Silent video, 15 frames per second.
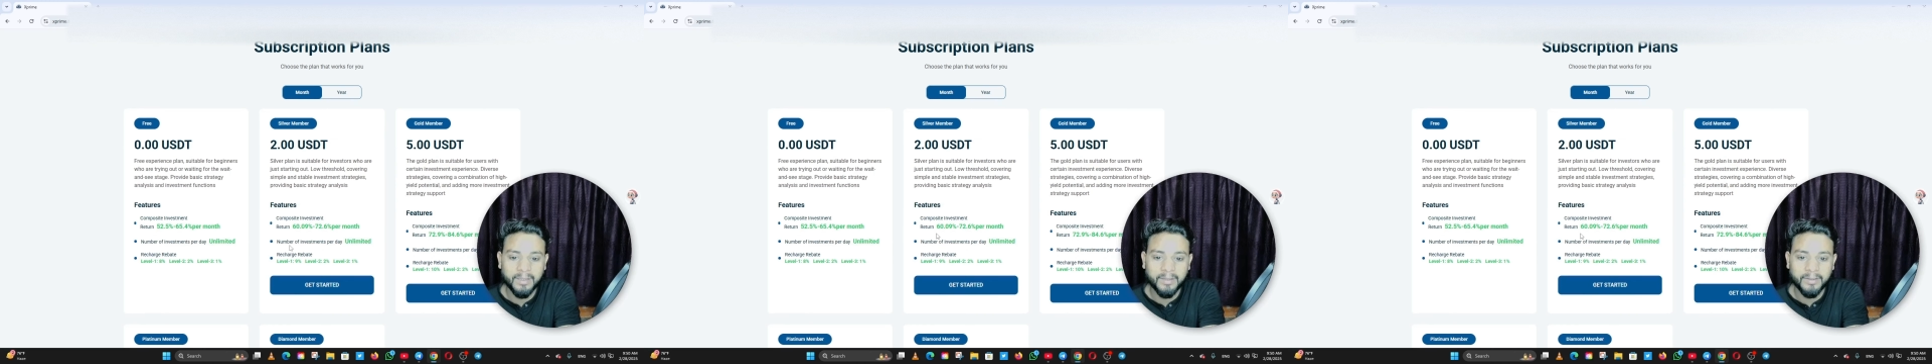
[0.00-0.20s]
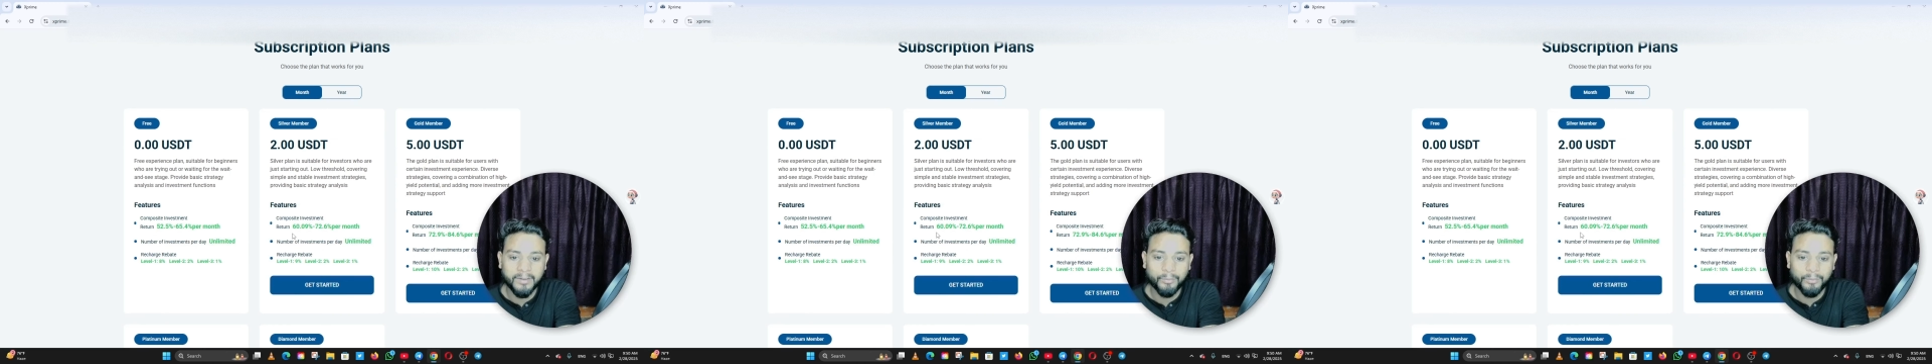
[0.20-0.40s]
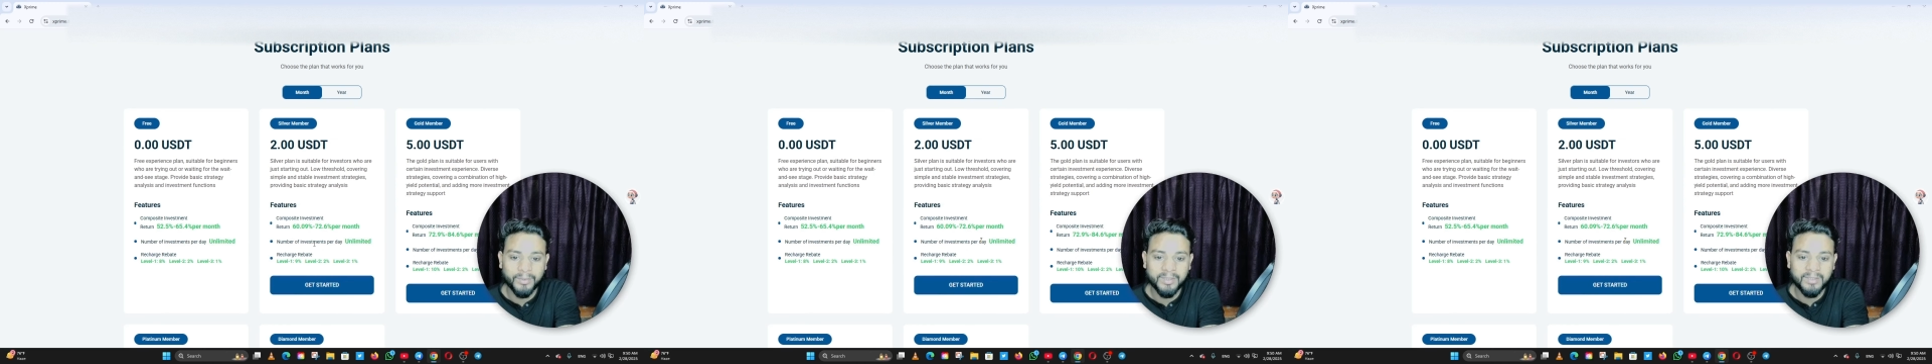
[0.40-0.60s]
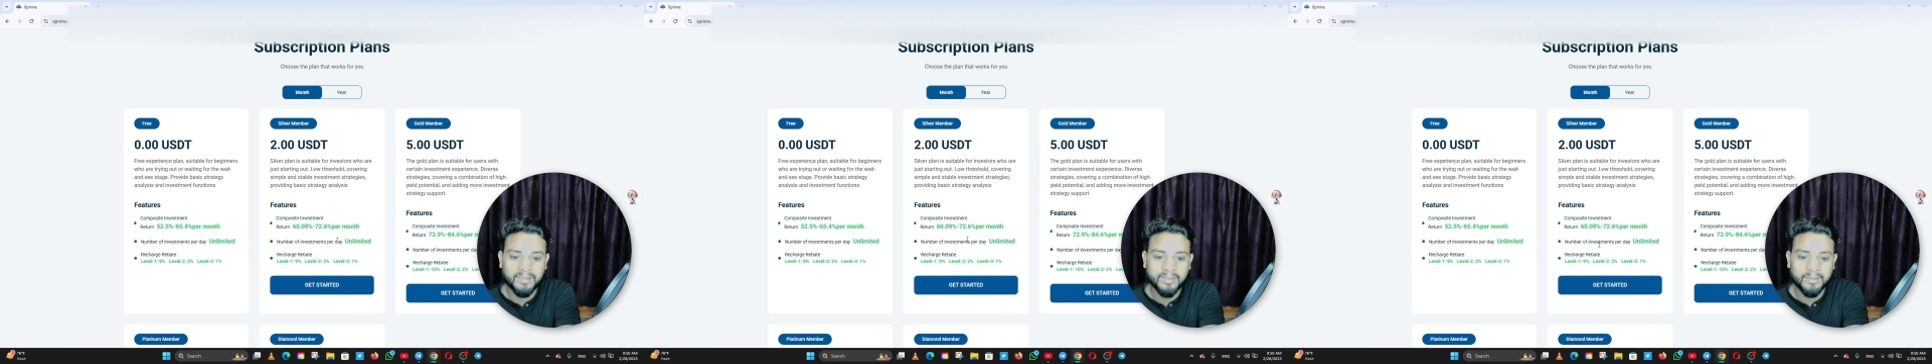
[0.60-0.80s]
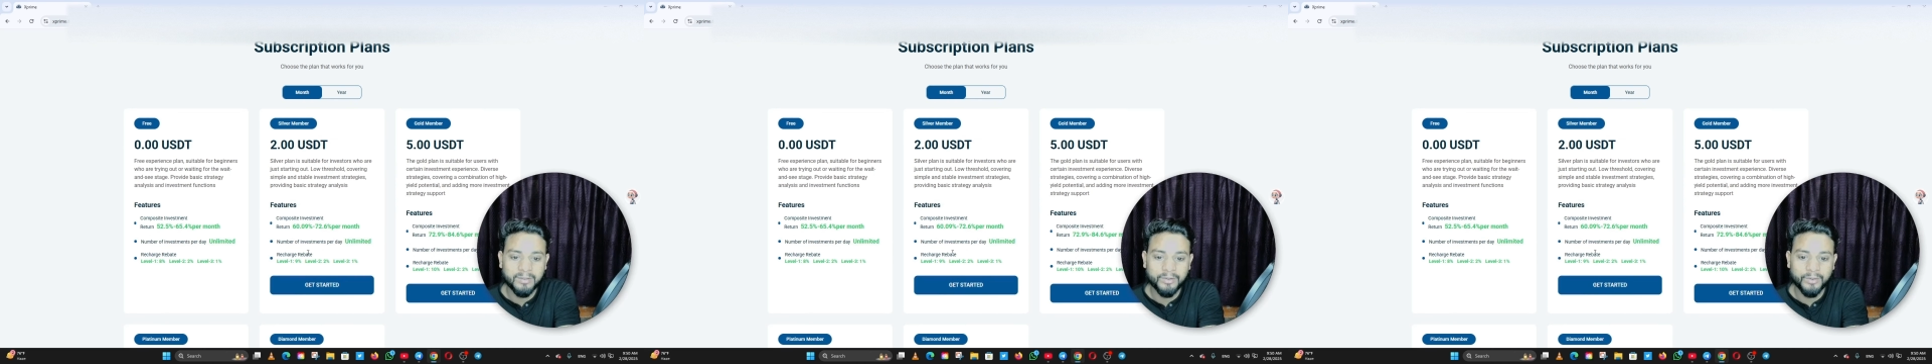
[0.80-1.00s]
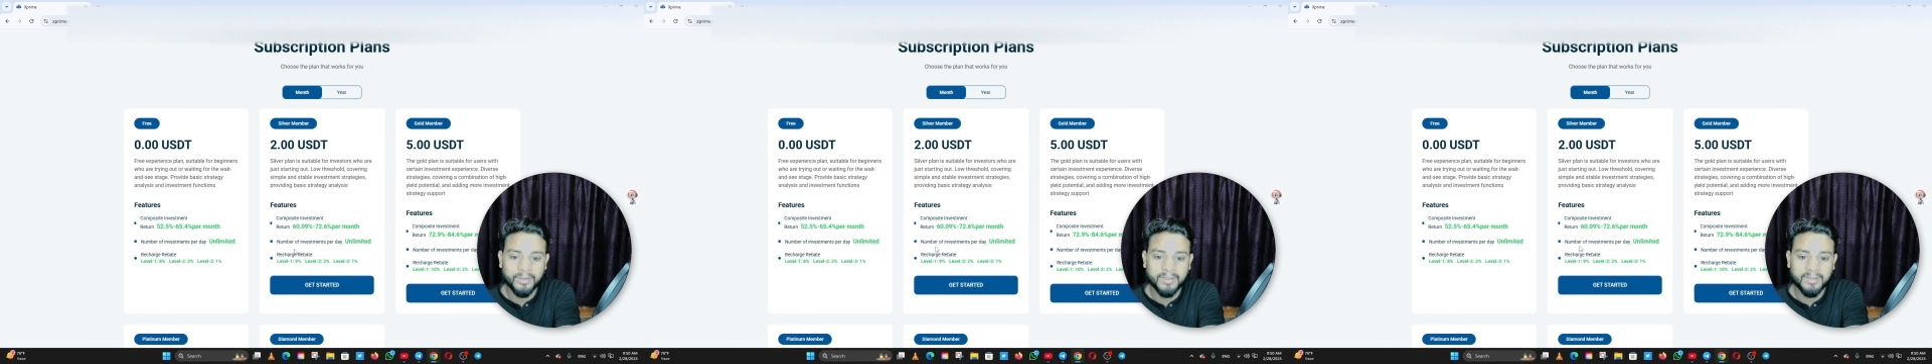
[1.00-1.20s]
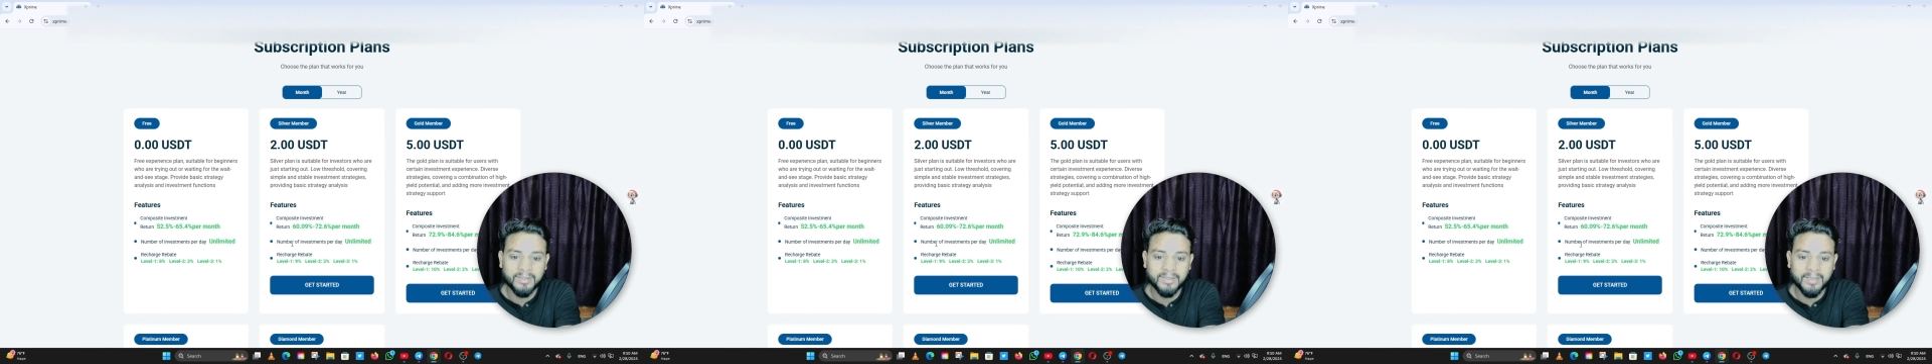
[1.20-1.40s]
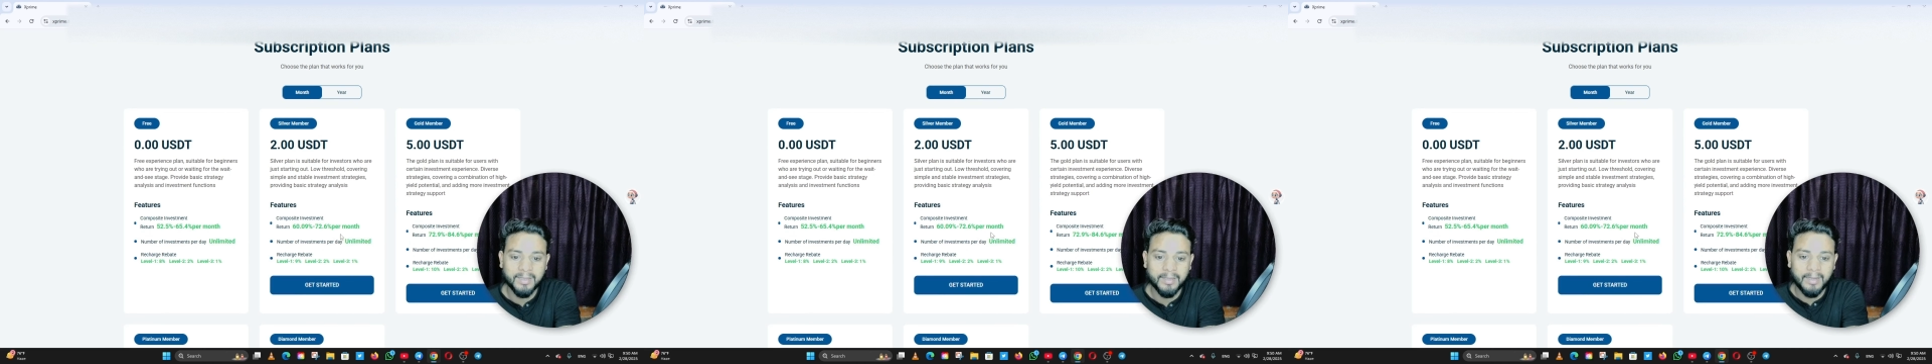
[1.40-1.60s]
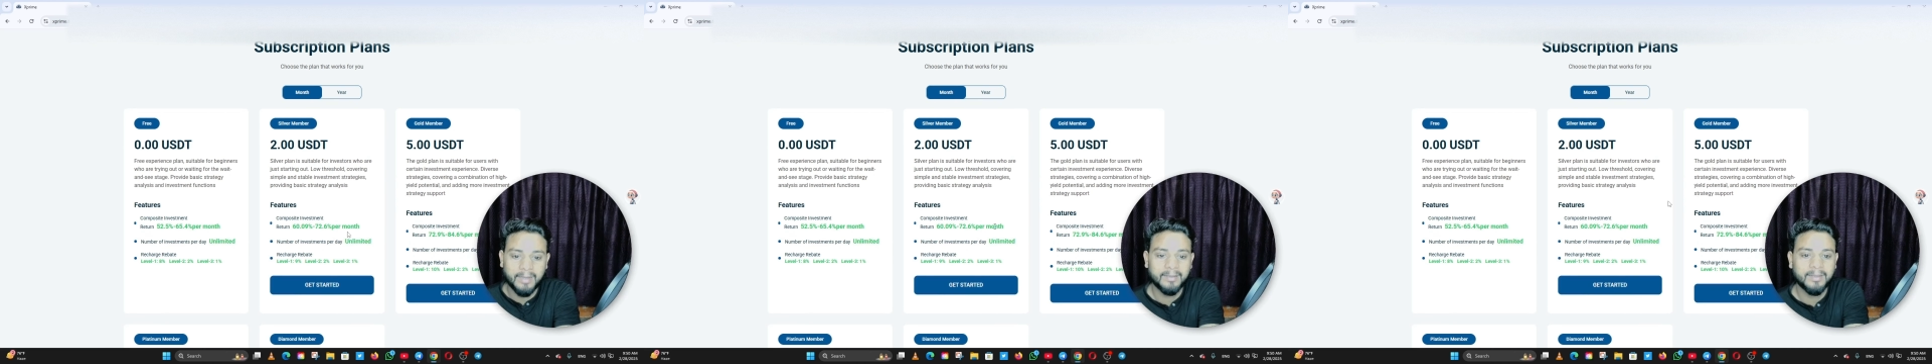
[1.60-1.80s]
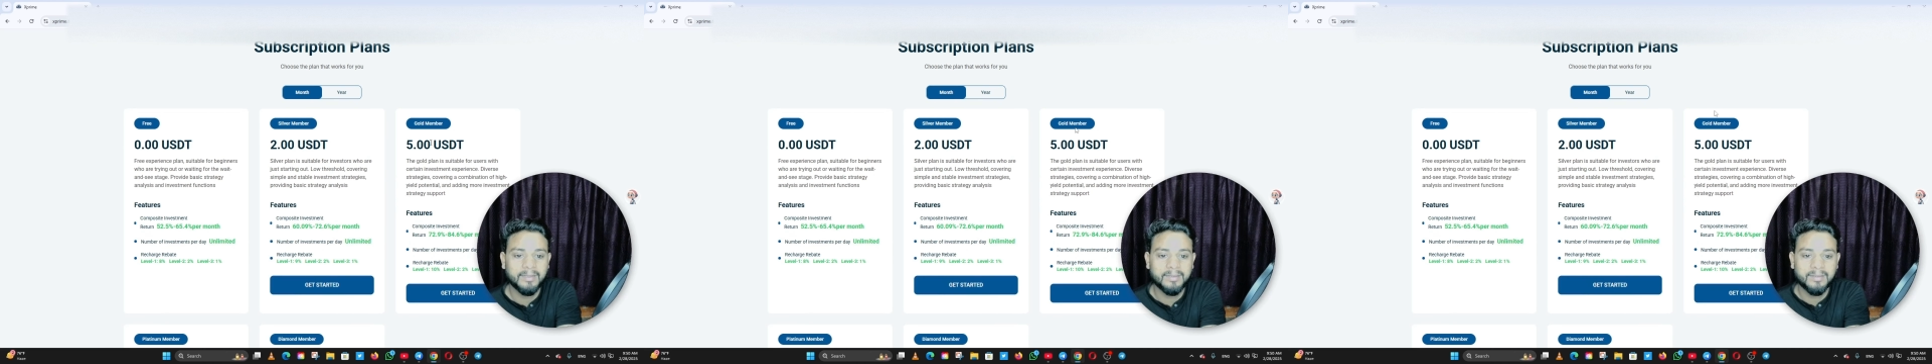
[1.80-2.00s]
and the features you can check
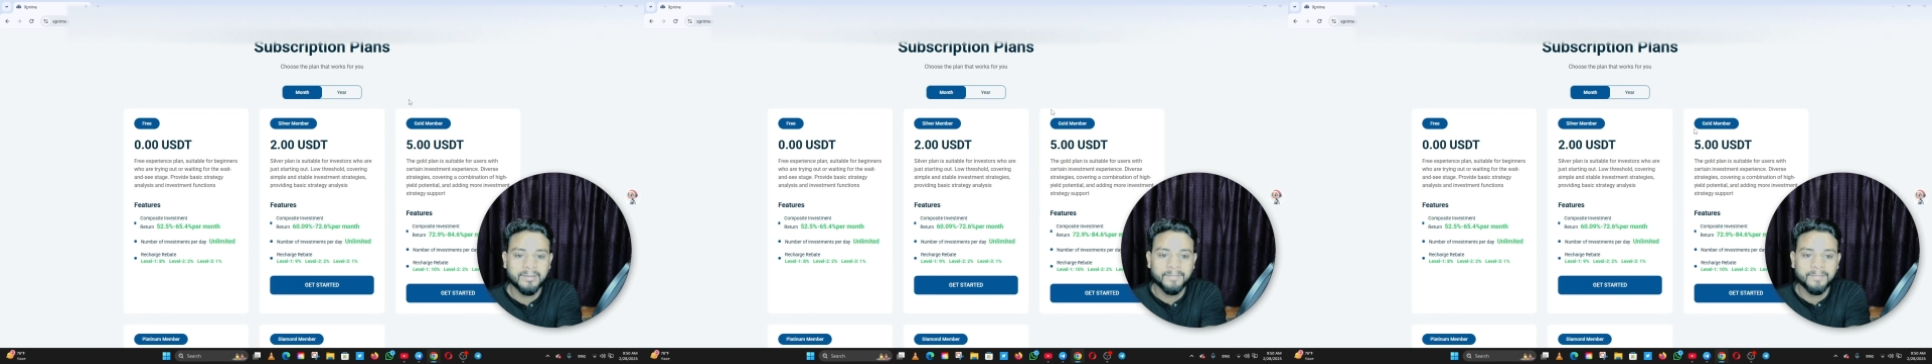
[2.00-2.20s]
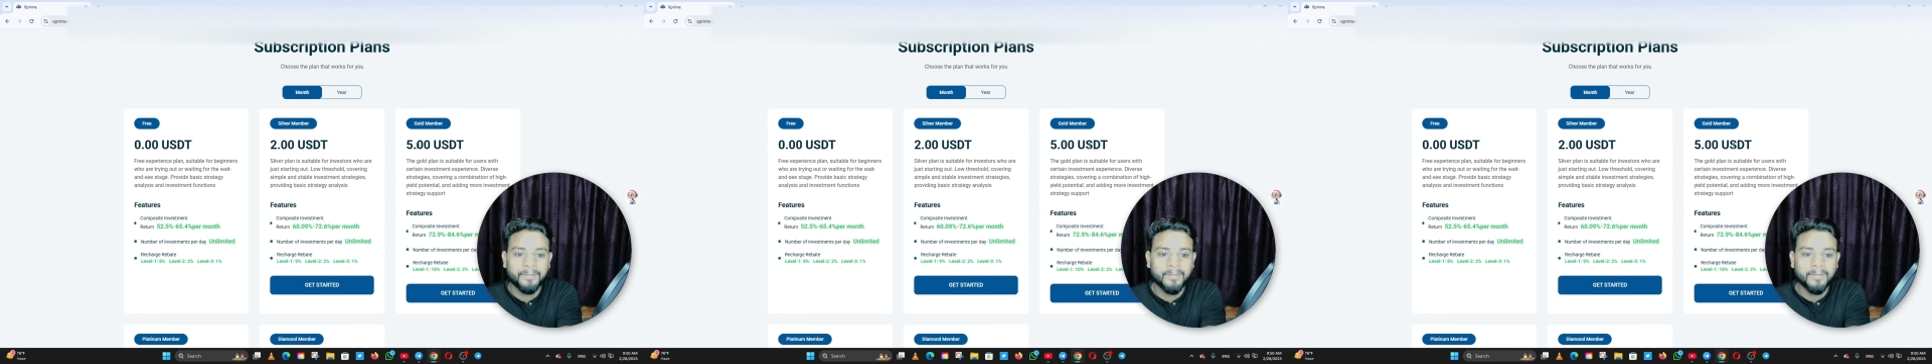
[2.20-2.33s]
like this.